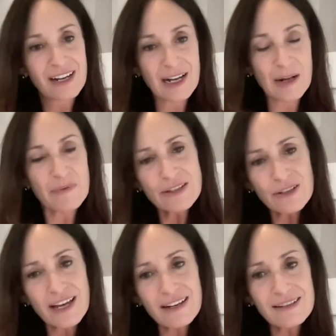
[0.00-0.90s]
Um, and
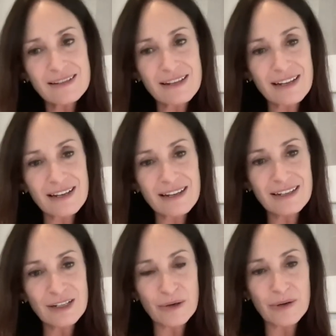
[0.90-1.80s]
so that is, uh,
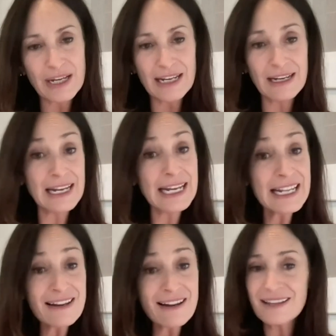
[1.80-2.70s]
you know, in,
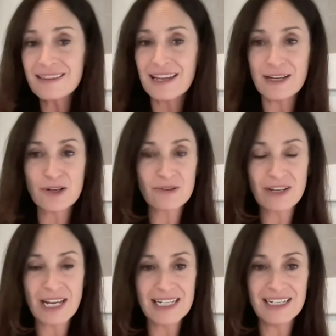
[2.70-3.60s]
in that they
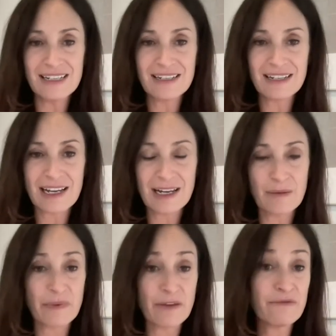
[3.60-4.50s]
created
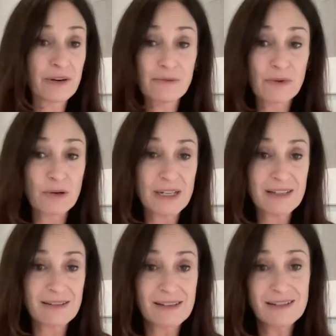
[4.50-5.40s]
um, a very
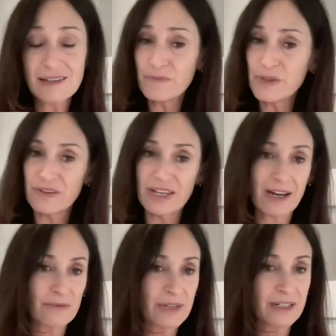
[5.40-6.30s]
robust system. You know, they
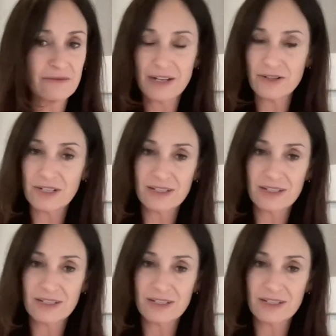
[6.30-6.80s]
got rid of not